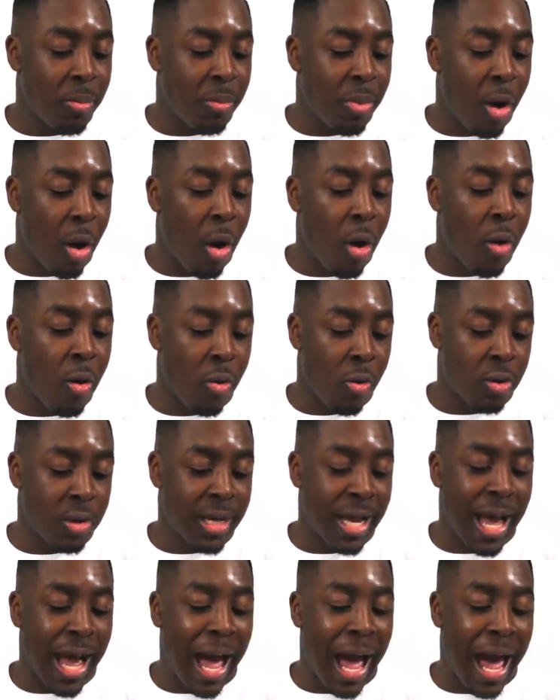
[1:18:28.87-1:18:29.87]

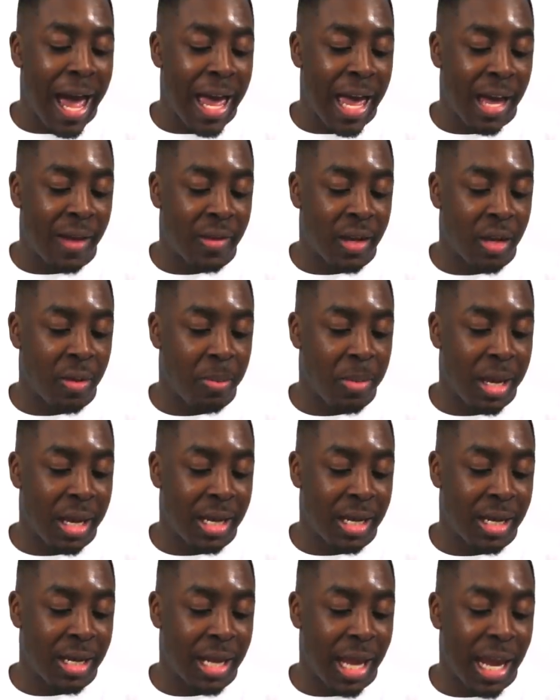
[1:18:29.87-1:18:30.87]
Behold, I have
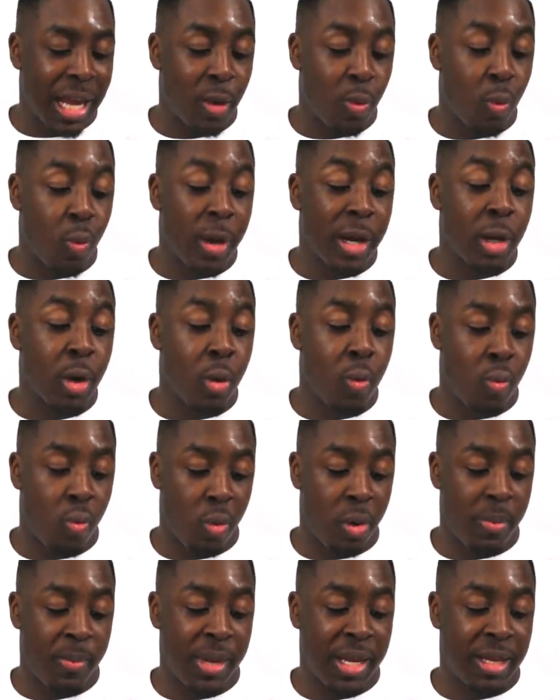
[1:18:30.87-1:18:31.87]
commanded a widow
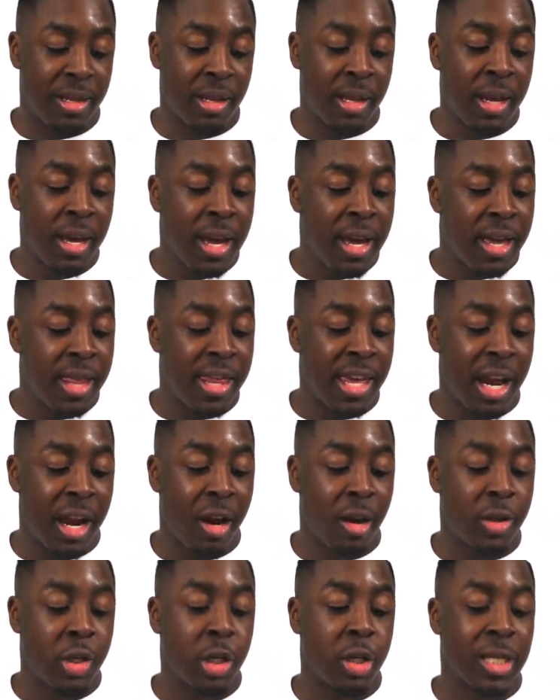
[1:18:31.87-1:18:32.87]
woman
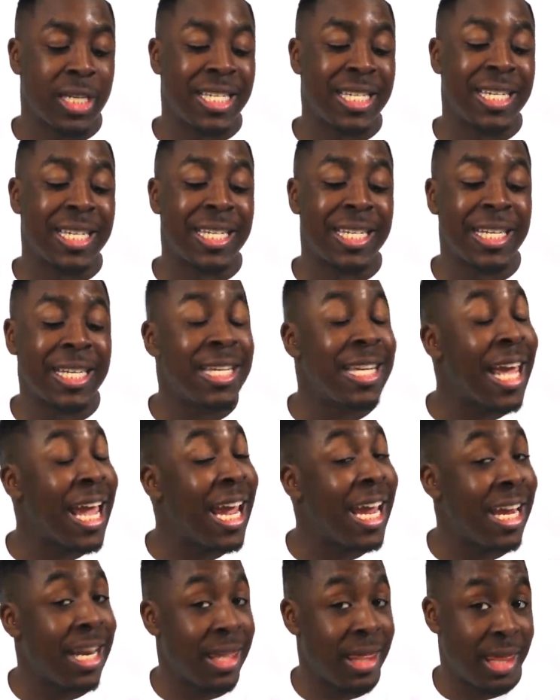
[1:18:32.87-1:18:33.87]
there to
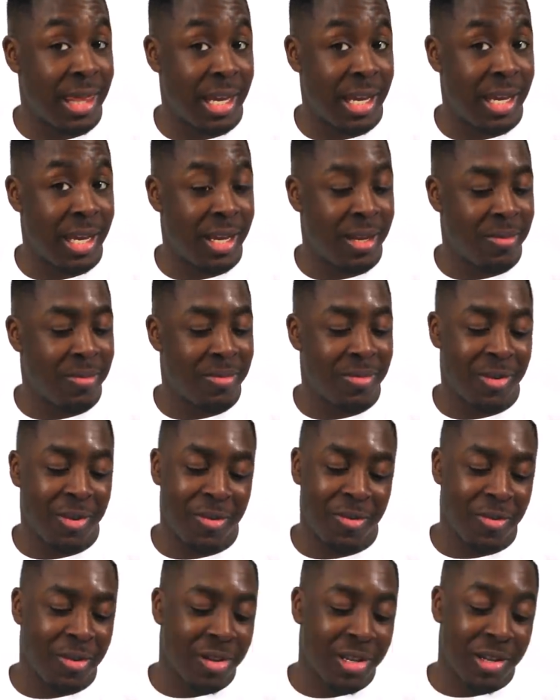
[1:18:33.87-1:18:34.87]
sustain thee.
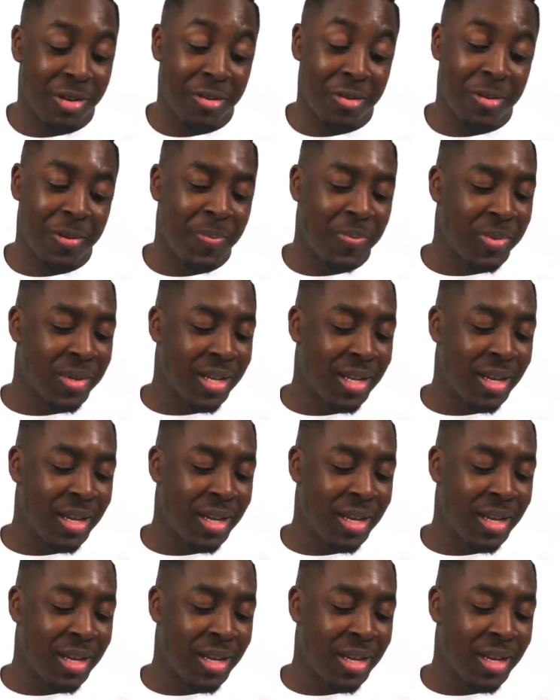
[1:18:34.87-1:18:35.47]
Really cool.